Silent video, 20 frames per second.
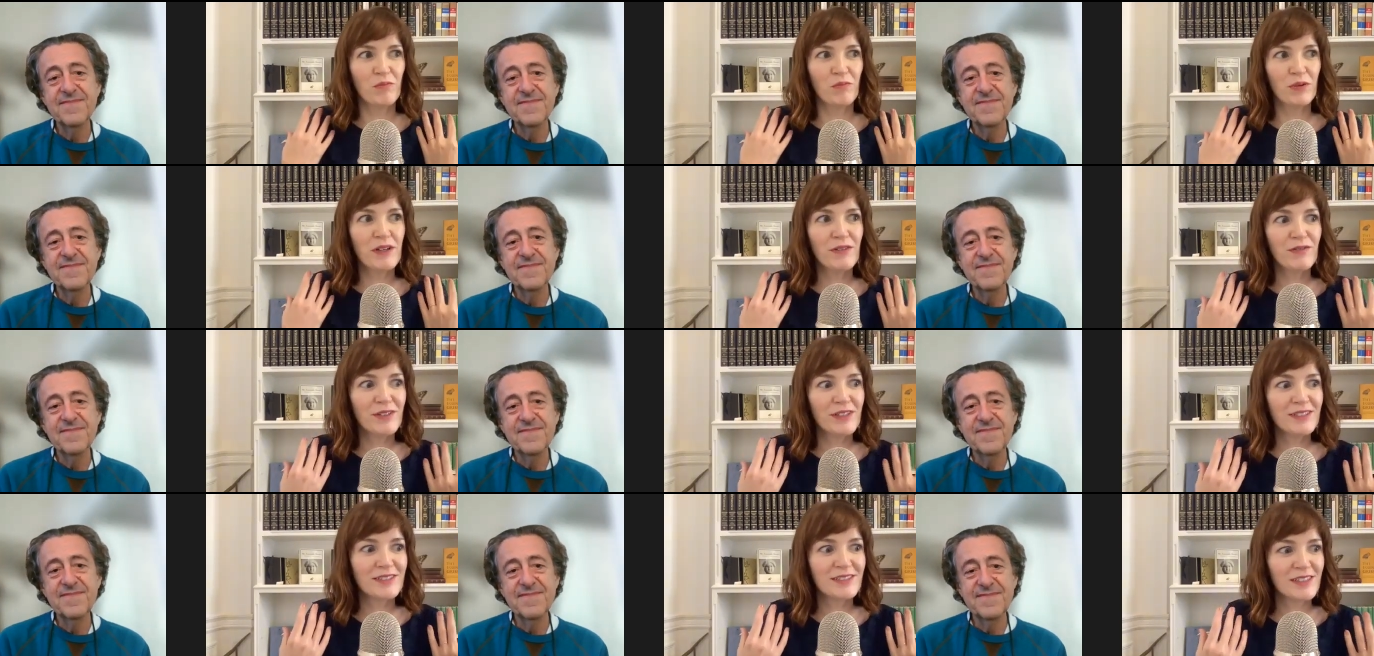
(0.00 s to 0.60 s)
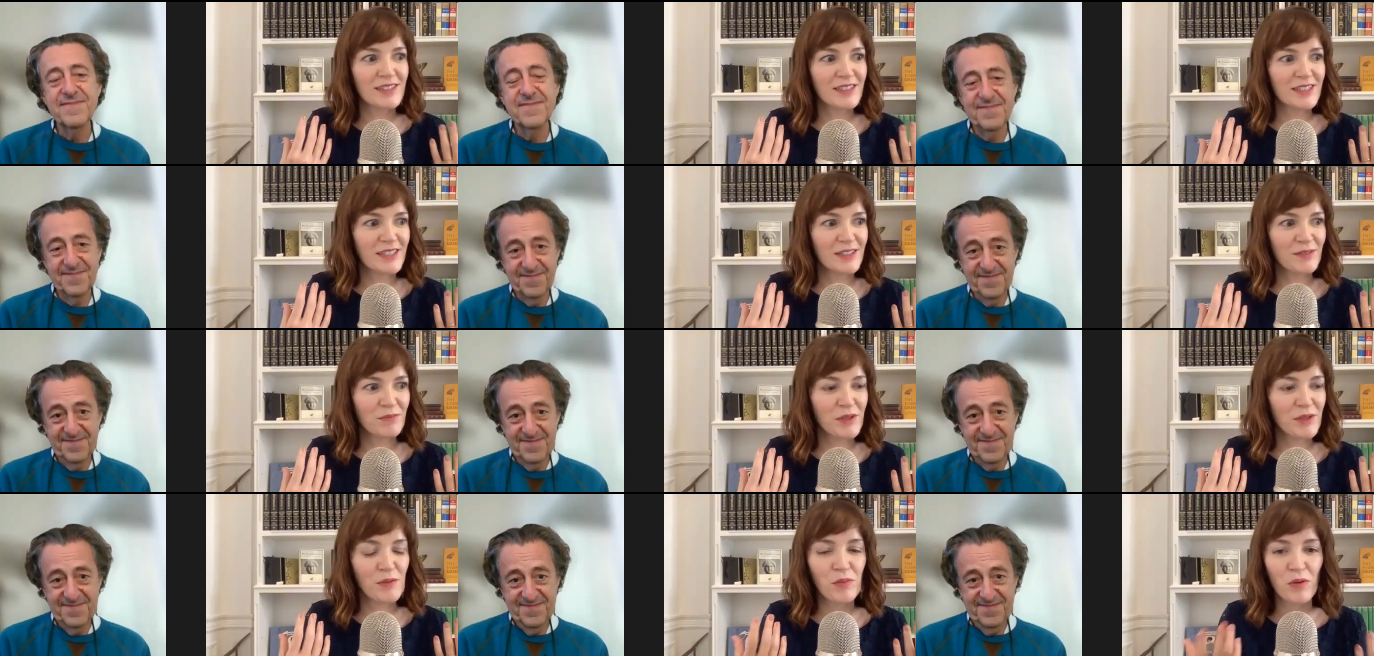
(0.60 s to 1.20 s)

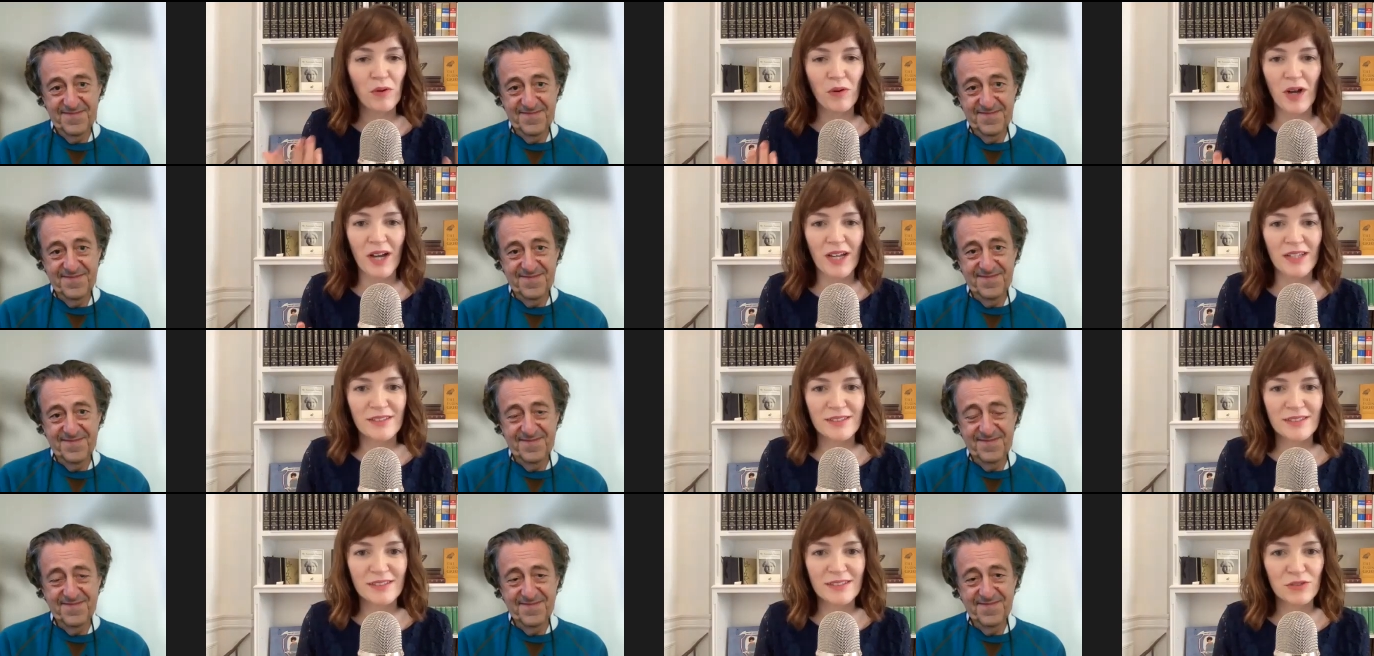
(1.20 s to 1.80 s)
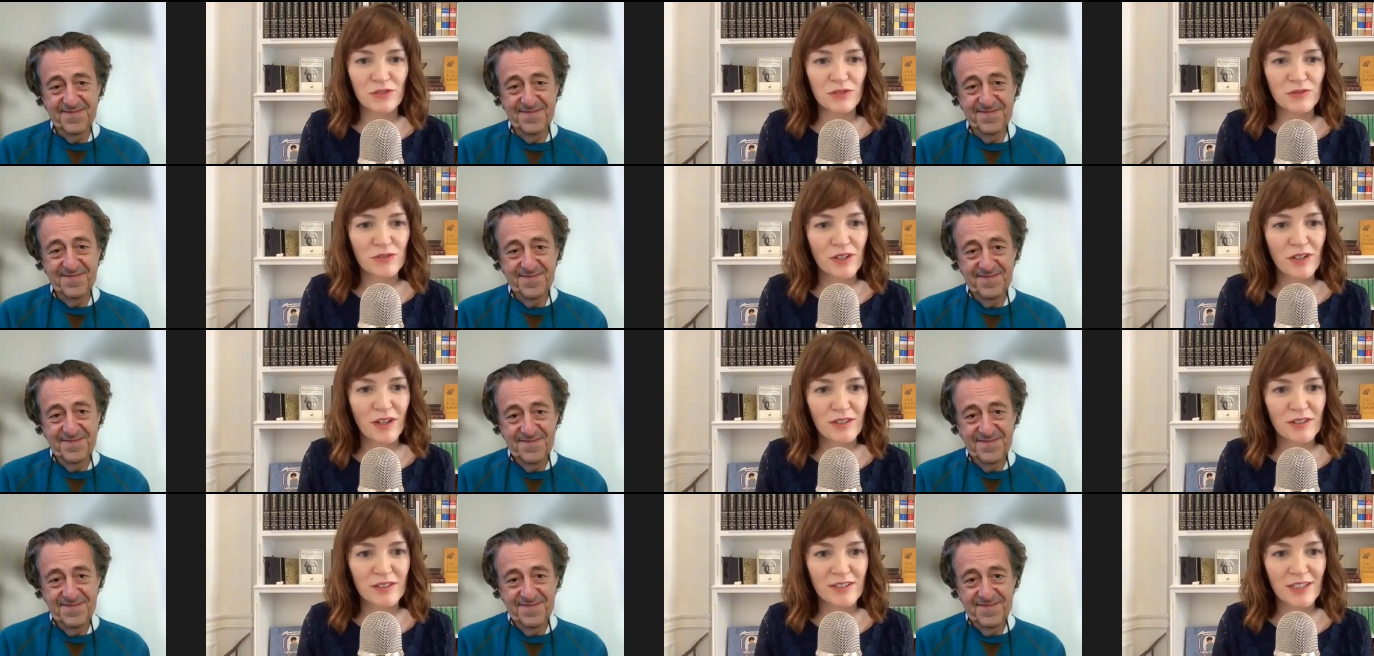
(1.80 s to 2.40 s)
Speaker 1: previously people had this sort of
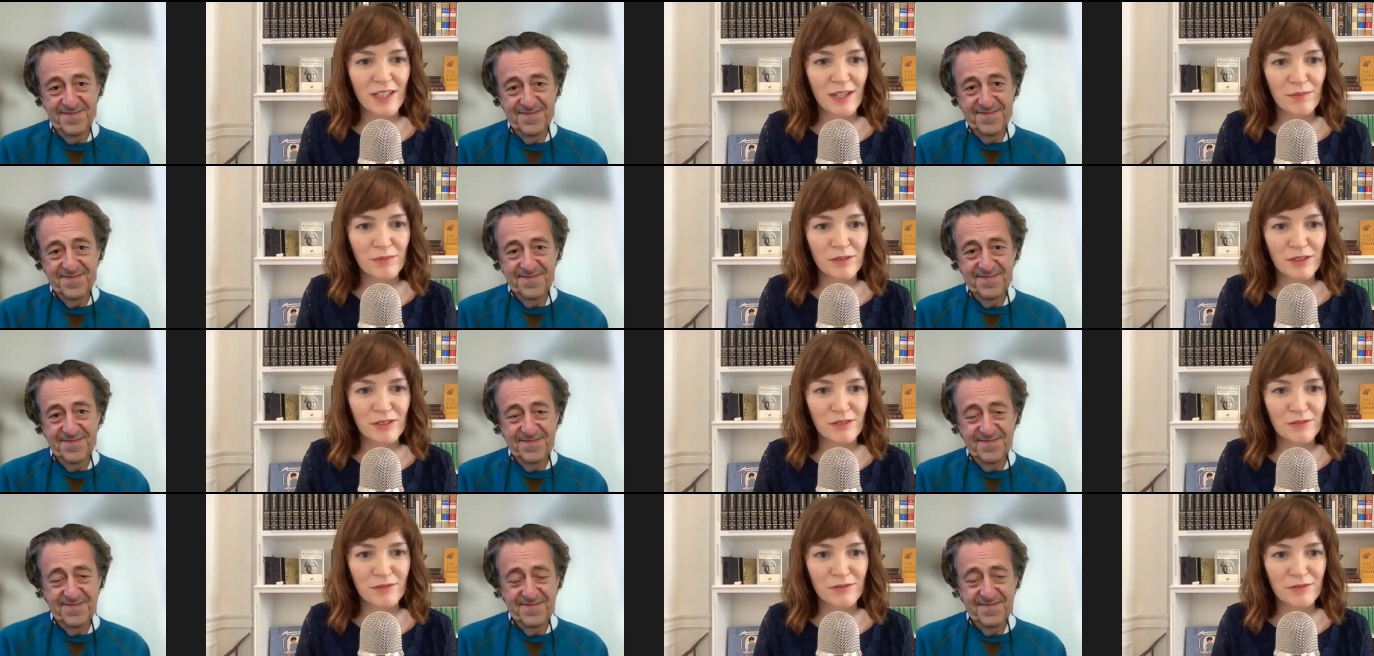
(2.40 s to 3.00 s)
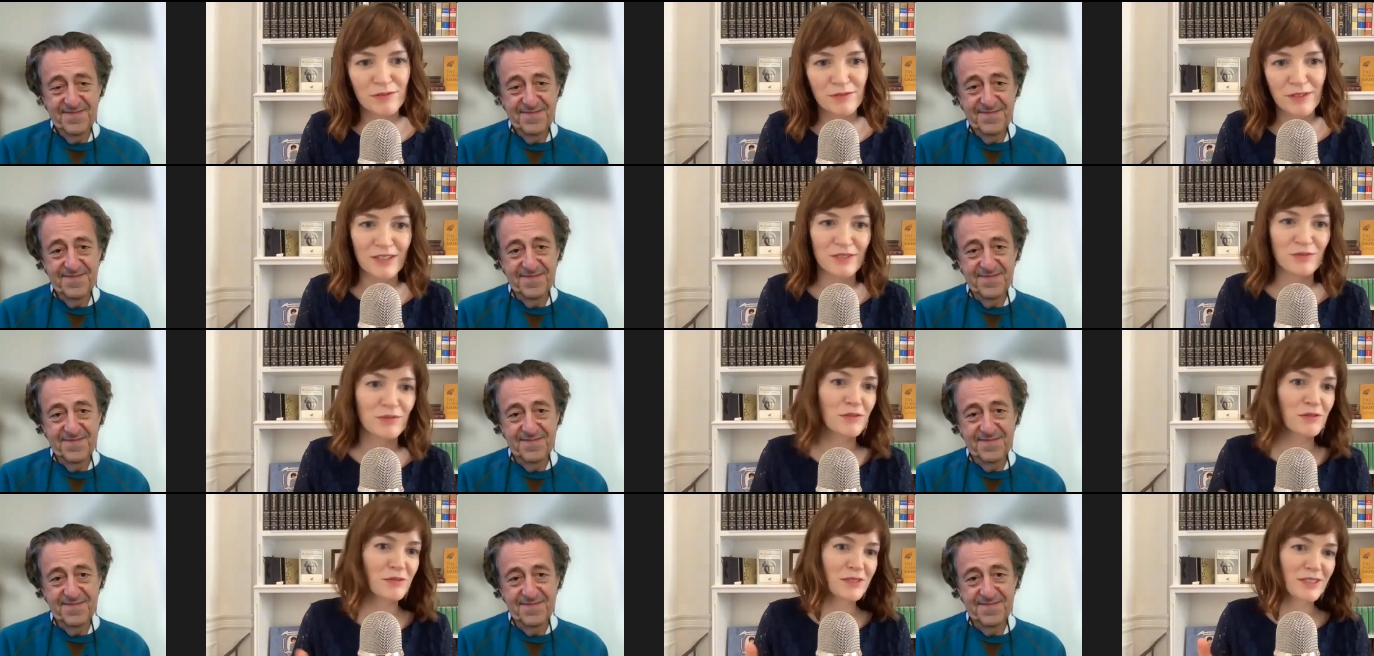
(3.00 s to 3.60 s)
concept of
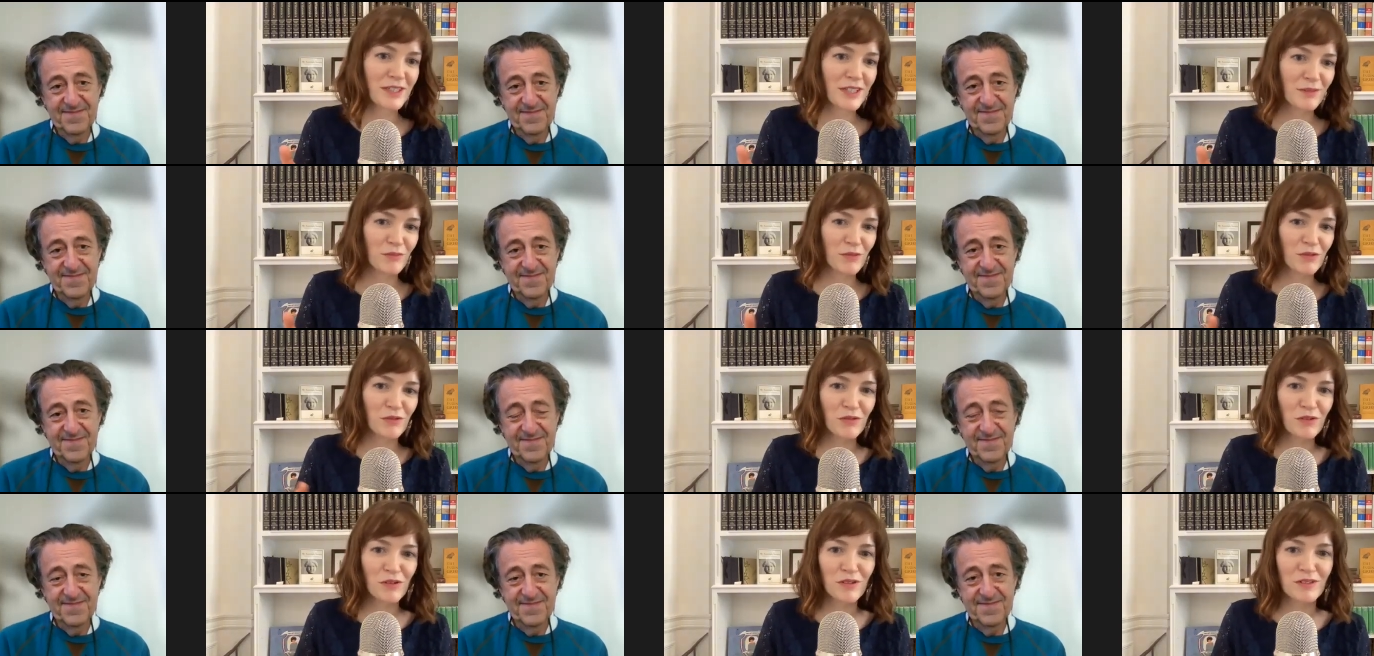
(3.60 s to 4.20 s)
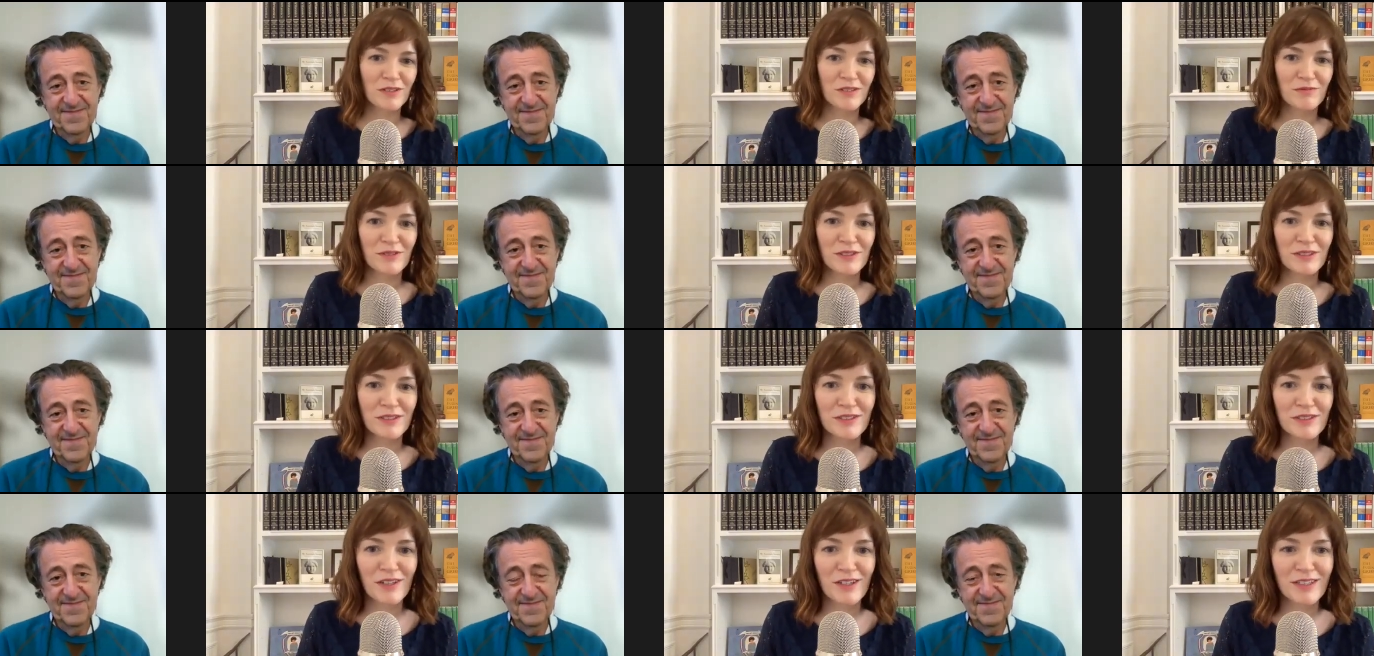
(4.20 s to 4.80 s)
as we were saying before
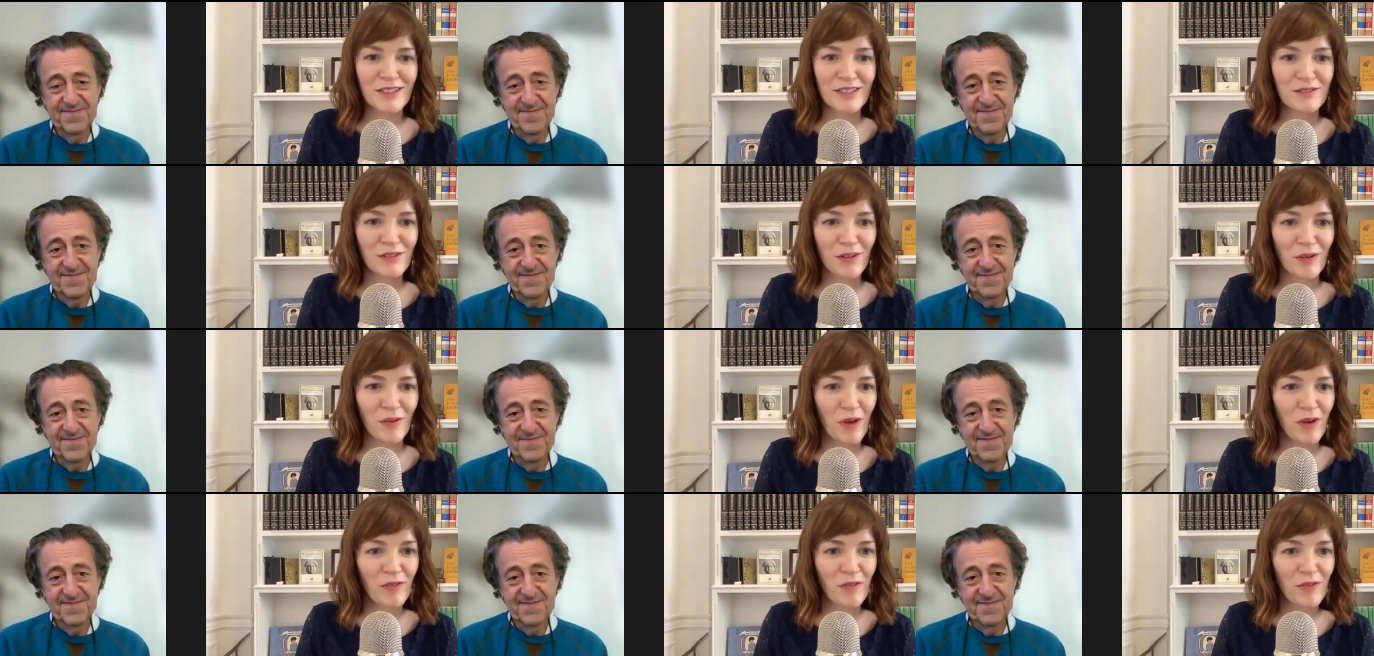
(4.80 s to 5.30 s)
we started uh,